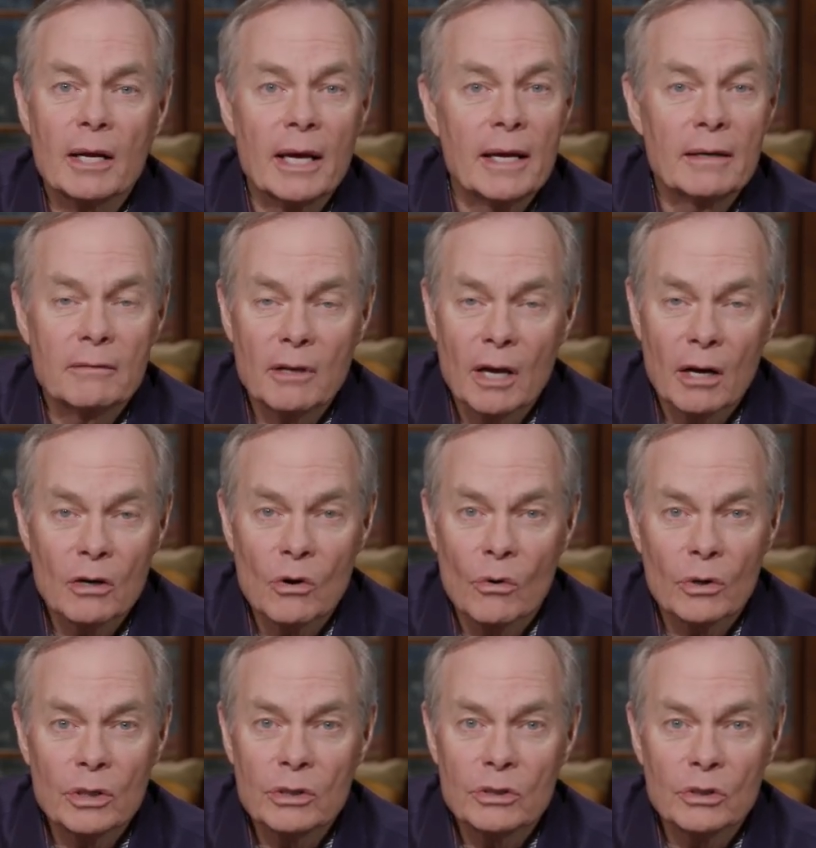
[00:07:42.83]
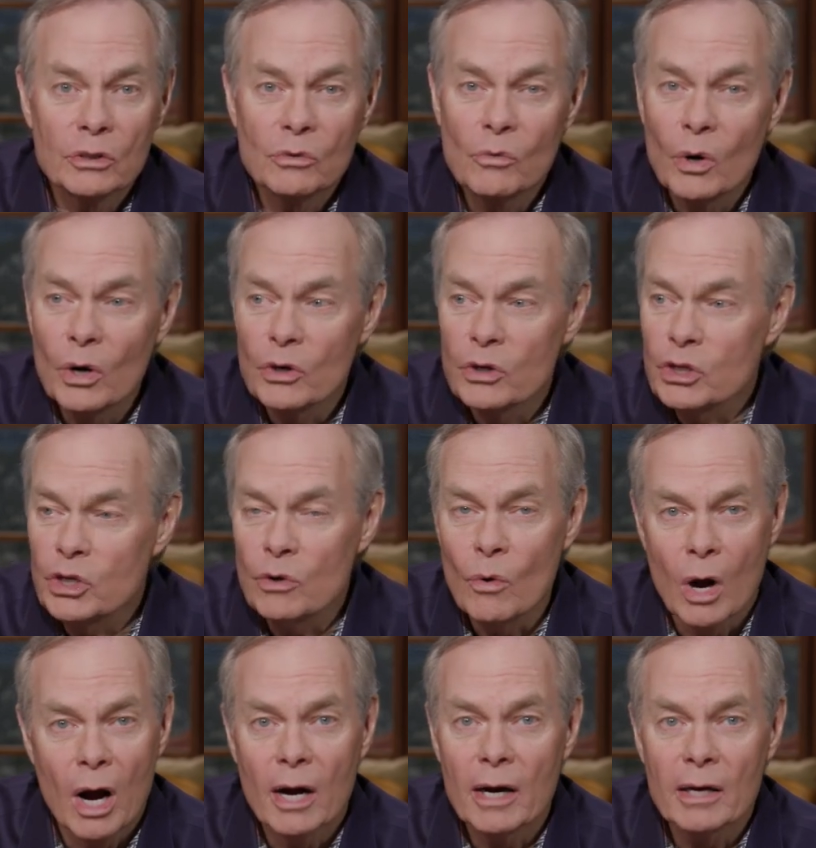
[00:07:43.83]
And according to the Word, you
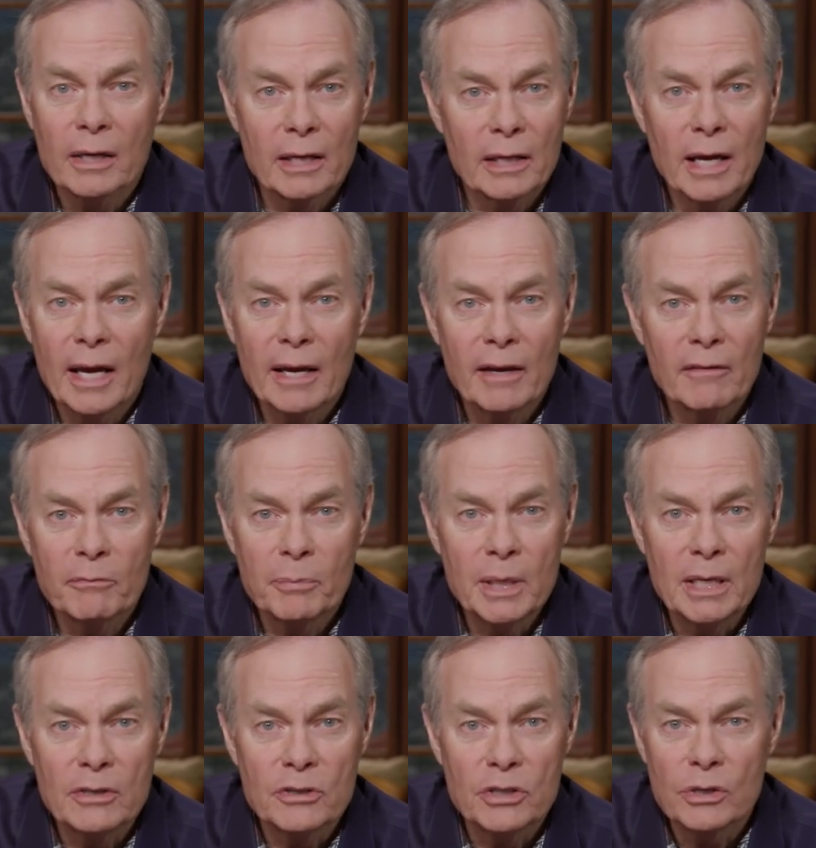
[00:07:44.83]
aren't going to have peace.